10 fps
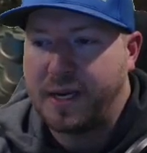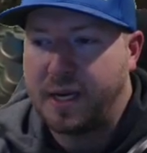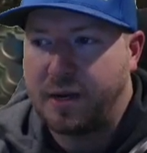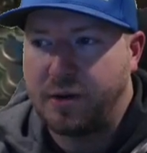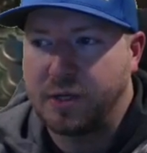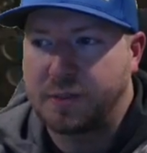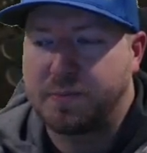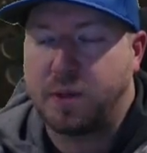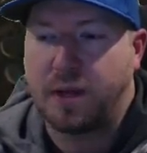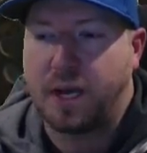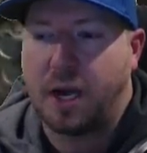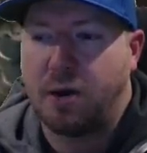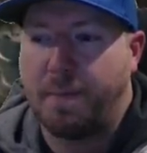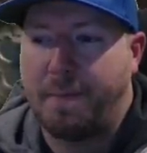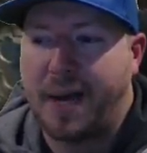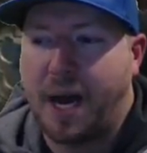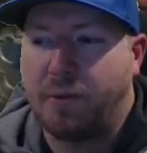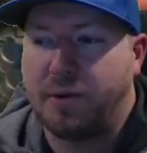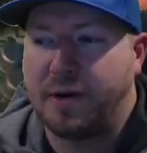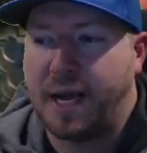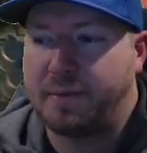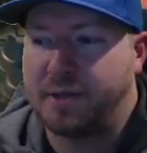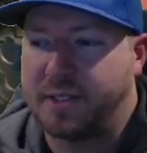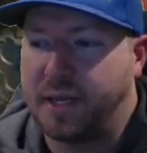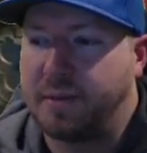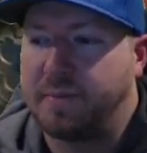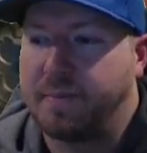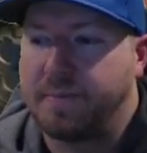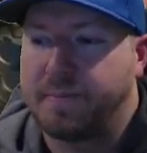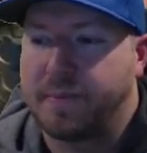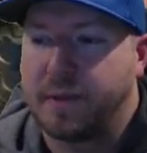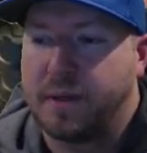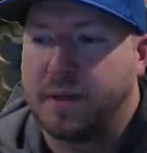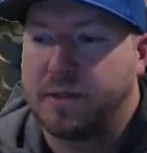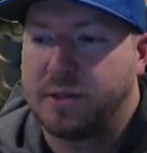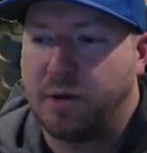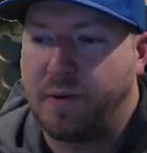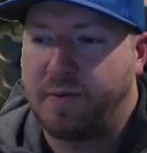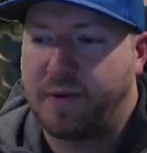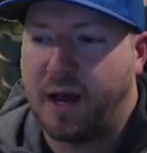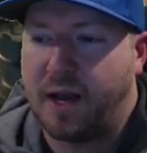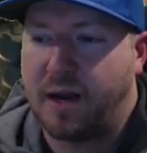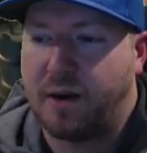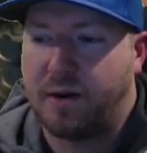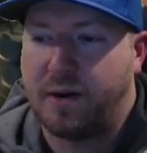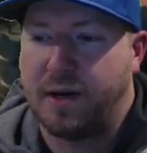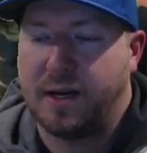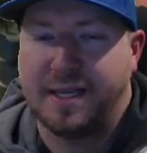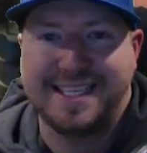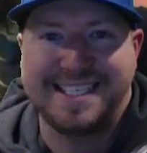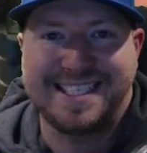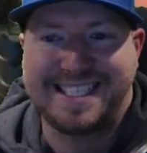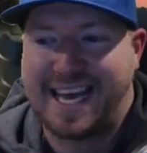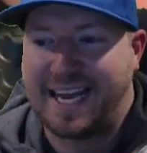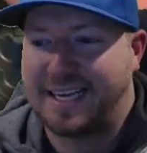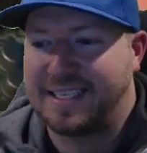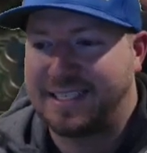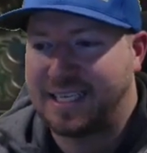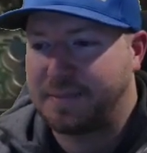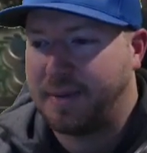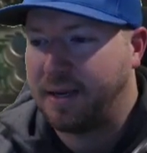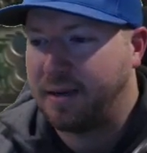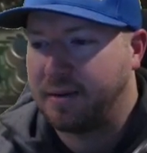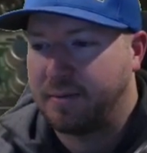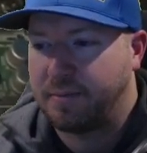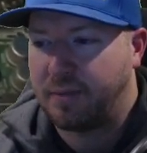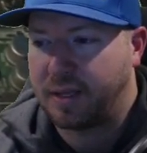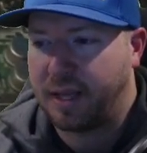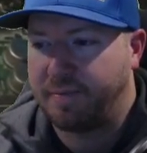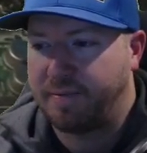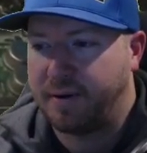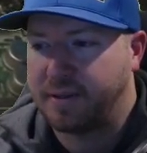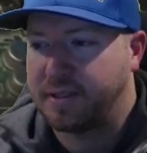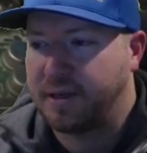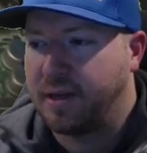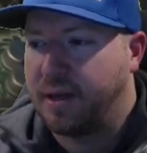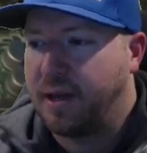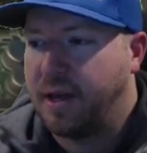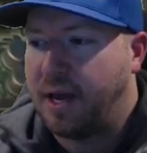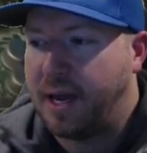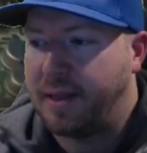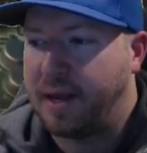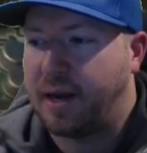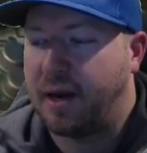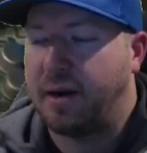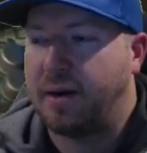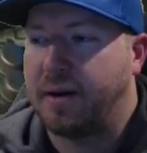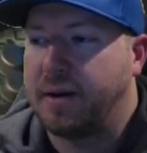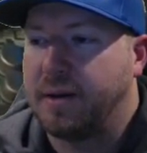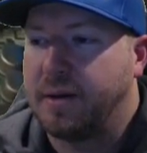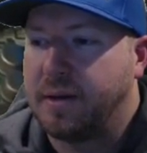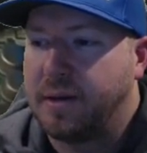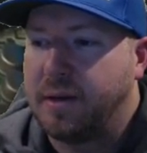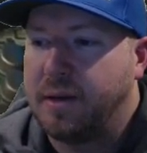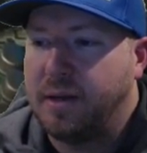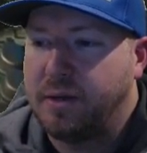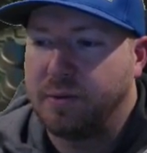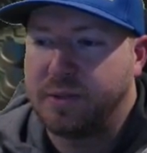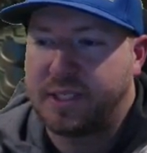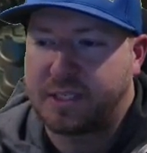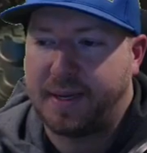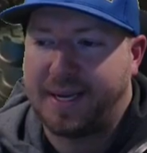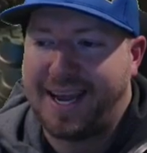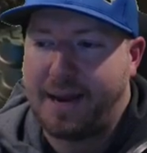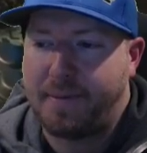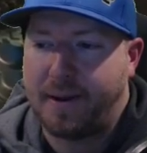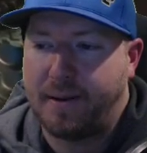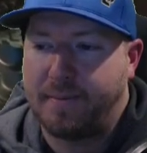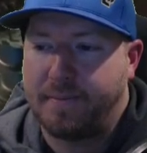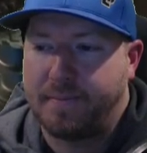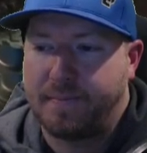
we need to do is plug our power adapters in. So we've got our SATA to 6 pin, plug that in first, and then our dual 6 pin to 8 pin.